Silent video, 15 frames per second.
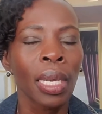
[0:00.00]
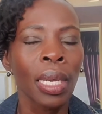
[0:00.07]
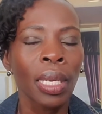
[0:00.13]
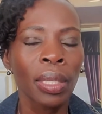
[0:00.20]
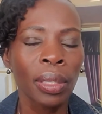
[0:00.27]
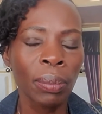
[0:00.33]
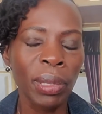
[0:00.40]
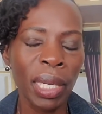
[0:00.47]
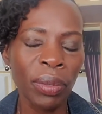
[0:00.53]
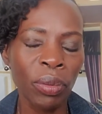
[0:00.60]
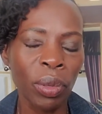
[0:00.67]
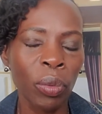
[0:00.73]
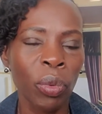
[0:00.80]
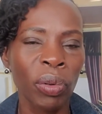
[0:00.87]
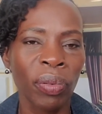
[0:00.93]
Sometimes
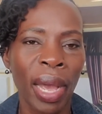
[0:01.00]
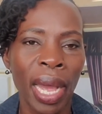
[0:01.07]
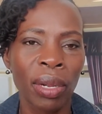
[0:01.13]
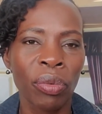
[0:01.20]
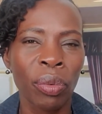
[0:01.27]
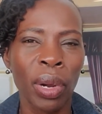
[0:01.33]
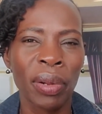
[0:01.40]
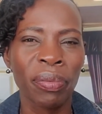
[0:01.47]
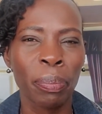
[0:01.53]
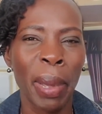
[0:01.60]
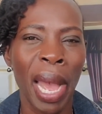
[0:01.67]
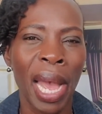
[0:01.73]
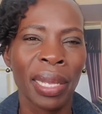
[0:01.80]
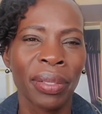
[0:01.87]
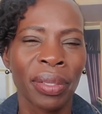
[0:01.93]
when we've had rough
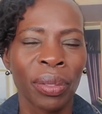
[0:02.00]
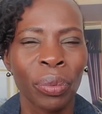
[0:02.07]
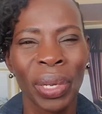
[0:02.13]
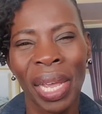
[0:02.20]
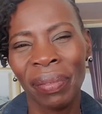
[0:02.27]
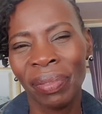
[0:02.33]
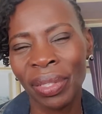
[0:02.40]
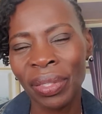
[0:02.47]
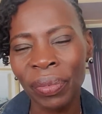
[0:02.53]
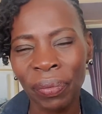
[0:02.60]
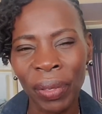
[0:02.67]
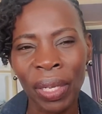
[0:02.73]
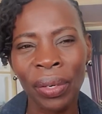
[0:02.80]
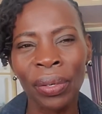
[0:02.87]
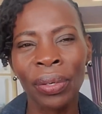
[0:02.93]
pasts, we have this
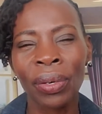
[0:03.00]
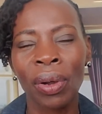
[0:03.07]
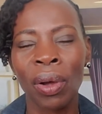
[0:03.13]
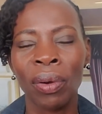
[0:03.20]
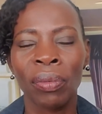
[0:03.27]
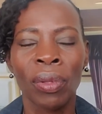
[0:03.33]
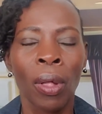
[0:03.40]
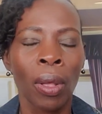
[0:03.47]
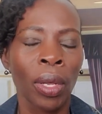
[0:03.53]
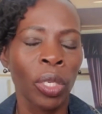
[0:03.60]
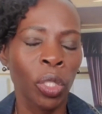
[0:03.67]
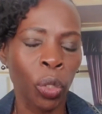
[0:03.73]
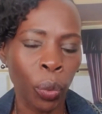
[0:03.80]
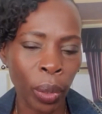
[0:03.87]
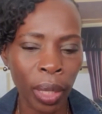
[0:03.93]
fear of
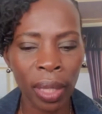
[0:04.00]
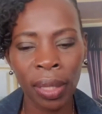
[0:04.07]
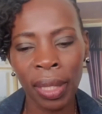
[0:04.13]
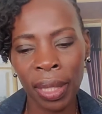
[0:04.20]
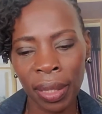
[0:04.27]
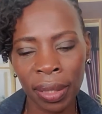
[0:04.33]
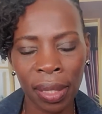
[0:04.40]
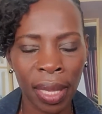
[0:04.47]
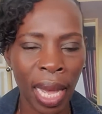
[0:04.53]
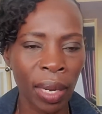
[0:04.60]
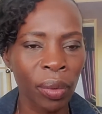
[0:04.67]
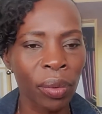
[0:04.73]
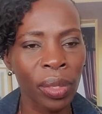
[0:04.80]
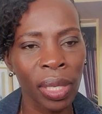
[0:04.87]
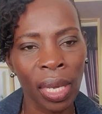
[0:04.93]
doing this, that, or
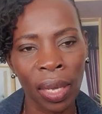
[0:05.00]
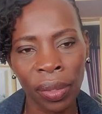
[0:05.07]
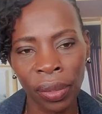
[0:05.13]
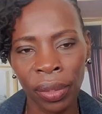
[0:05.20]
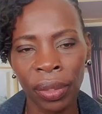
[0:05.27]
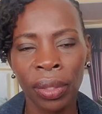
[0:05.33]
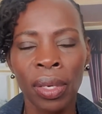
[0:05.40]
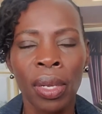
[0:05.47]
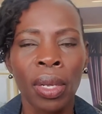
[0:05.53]
the other,